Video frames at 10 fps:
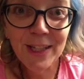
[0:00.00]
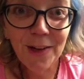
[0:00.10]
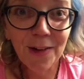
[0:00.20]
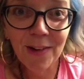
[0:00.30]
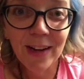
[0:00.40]

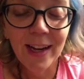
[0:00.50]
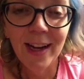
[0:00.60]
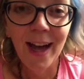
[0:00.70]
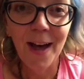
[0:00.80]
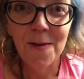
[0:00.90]
too.
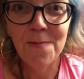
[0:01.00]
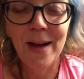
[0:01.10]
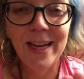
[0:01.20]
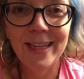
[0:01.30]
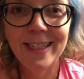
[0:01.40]

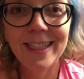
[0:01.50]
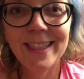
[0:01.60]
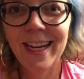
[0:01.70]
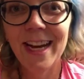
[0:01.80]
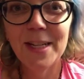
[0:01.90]
My Chicks
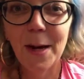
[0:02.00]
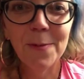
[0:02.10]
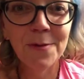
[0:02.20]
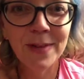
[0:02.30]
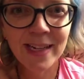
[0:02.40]
Connect
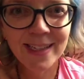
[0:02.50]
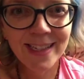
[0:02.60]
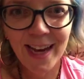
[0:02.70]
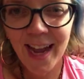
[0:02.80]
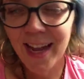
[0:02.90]
chapter meeting
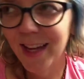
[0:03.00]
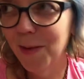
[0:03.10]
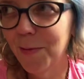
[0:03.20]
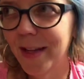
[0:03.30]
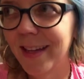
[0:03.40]
today,
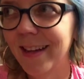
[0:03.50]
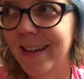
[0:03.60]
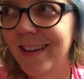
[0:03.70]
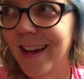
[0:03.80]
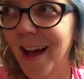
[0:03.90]

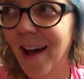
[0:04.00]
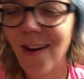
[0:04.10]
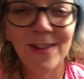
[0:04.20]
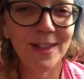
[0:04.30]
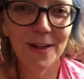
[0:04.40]
we
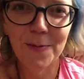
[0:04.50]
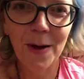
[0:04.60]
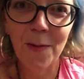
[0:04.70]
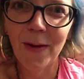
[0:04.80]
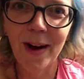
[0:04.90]
all shared
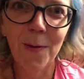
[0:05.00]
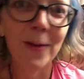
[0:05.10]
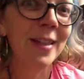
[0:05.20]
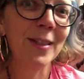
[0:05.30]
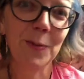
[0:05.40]
about what our
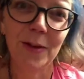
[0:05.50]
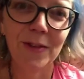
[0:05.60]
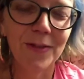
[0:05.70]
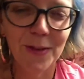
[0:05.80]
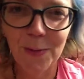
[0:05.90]
wins were
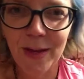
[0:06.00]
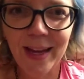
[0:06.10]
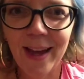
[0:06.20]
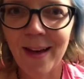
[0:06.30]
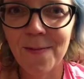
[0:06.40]
for the
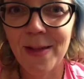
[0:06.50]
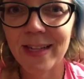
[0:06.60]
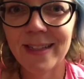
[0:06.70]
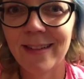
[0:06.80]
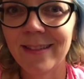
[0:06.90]
week.
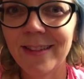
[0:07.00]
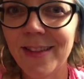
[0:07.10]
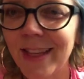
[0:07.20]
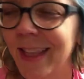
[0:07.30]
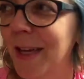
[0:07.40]
That's our little
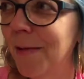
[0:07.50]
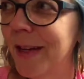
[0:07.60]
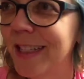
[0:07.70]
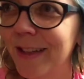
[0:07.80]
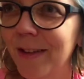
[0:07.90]
thing that
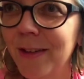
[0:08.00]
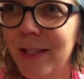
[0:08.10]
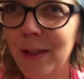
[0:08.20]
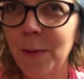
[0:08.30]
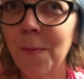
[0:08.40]
we do
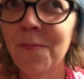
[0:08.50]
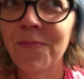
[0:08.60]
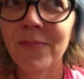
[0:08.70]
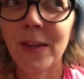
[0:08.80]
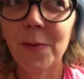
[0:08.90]
to
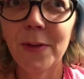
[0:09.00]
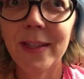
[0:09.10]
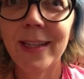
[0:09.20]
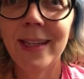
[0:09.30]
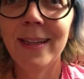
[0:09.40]

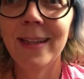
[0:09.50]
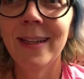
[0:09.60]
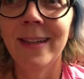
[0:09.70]
really